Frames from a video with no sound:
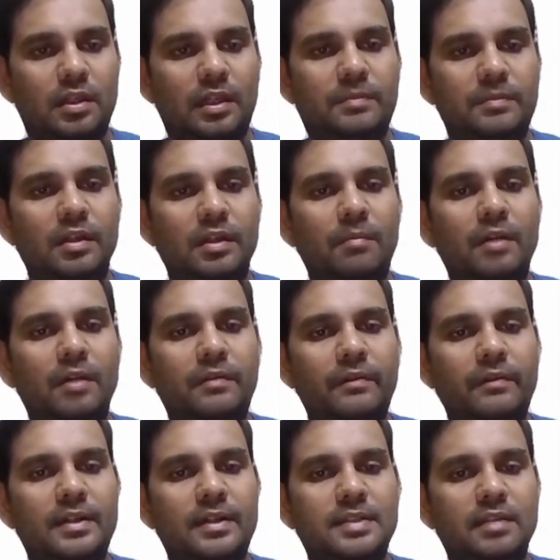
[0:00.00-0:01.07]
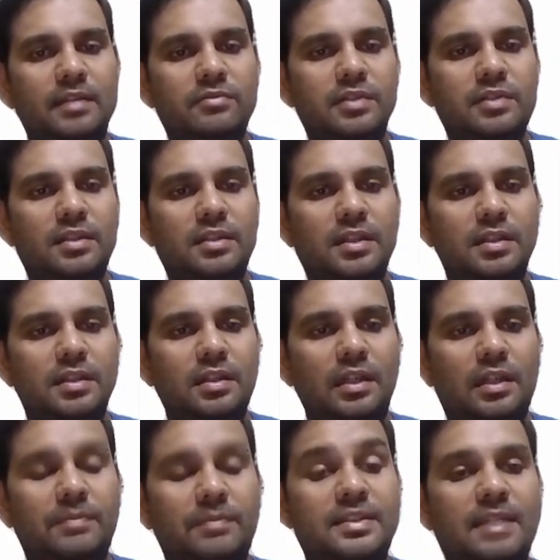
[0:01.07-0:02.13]
If the number of rivets are used in the
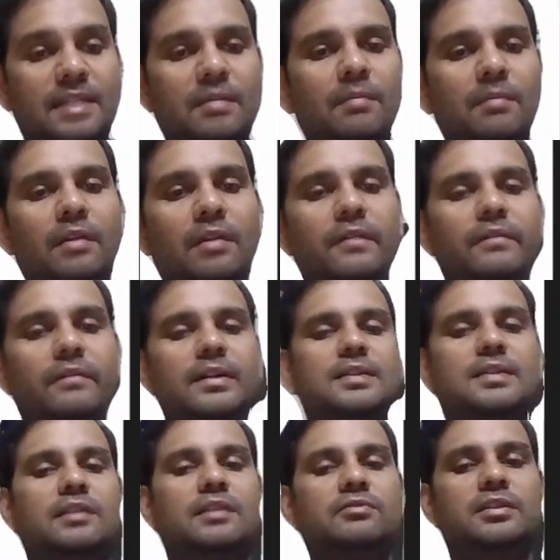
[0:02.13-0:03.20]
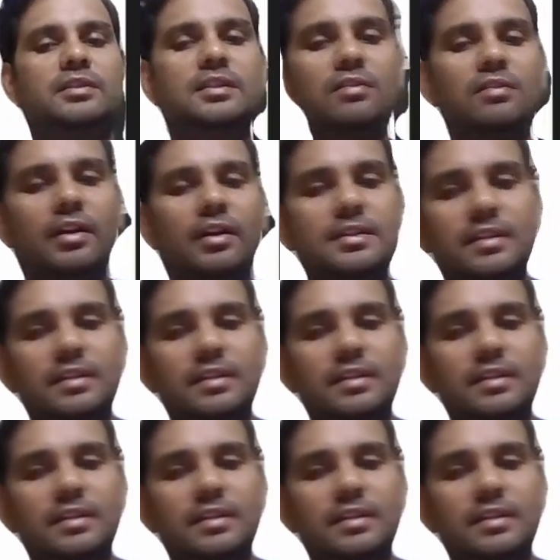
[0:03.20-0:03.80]
if the same number of rivets are used in the joints,